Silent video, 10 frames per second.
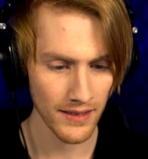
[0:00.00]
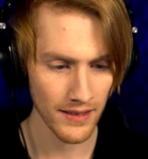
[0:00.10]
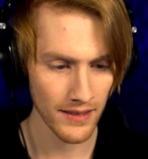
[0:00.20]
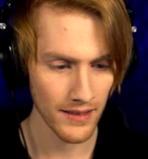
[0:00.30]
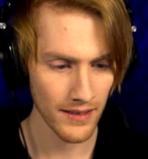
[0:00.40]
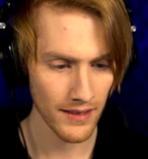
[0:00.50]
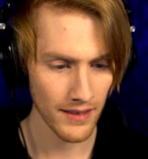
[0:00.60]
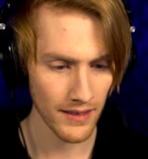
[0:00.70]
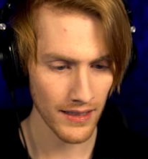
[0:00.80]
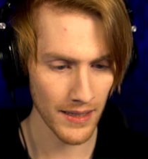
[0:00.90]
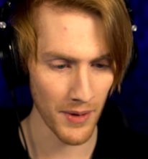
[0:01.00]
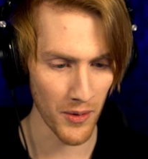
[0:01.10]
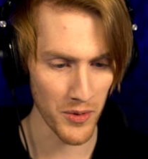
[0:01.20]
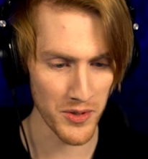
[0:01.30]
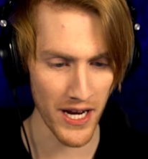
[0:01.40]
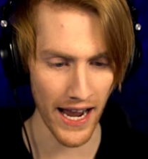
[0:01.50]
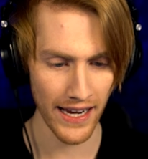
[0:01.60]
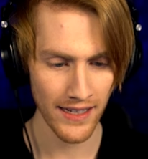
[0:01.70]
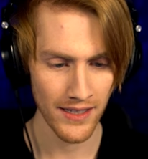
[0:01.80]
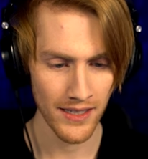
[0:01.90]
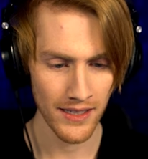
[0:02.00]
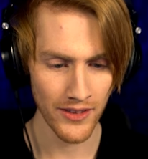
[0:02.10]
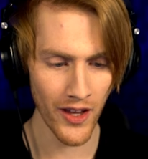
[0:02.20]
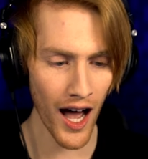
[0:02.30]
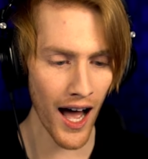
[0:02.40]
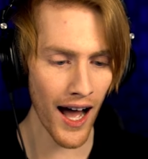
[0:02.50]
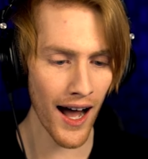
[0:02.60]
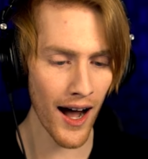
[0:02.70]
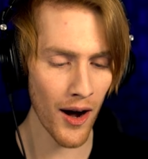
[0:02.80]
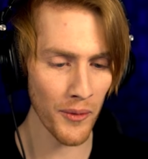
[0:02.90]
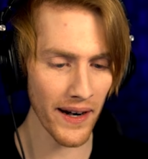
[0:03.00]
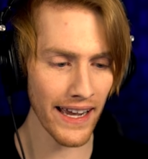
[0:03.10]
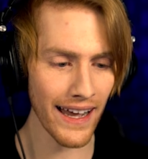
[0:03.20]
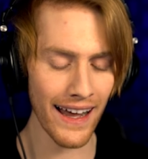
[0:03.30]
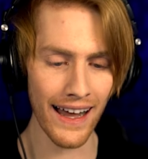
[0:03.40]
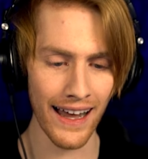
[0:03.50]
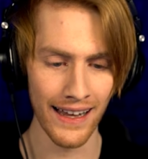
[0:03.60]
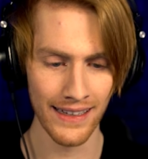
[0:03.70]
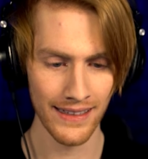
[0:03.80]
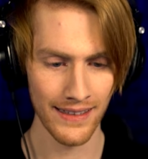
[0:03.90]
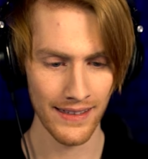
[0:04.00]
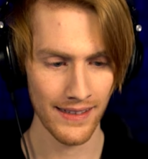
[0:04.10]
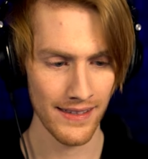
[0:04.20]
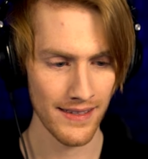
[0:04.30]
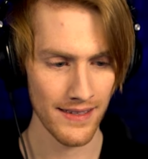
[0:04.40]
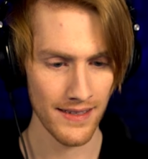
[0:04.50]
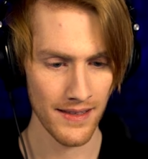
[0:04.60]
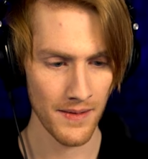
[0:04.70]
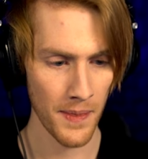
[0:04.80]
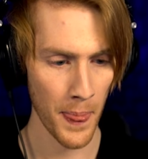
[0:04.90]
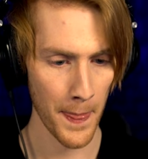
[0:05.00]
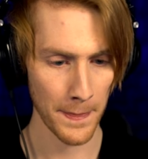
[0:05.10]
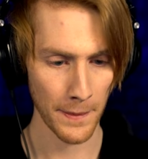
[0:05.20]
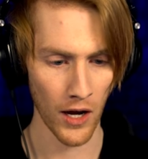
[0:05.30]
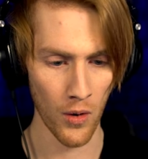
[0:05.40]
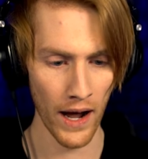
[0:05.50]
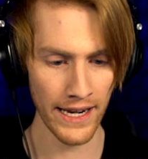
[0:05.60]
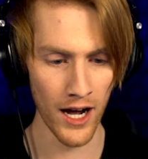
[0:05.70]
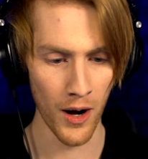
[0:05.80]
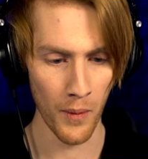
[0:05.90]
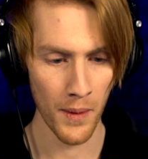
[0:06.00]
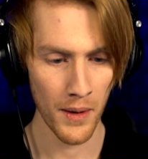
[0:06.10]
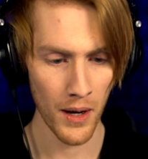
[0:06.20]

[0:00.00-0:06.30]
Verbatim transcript: No. Come on, Wu Chang. I can't get to her. No, Ria! And he's after you. Oh, I know.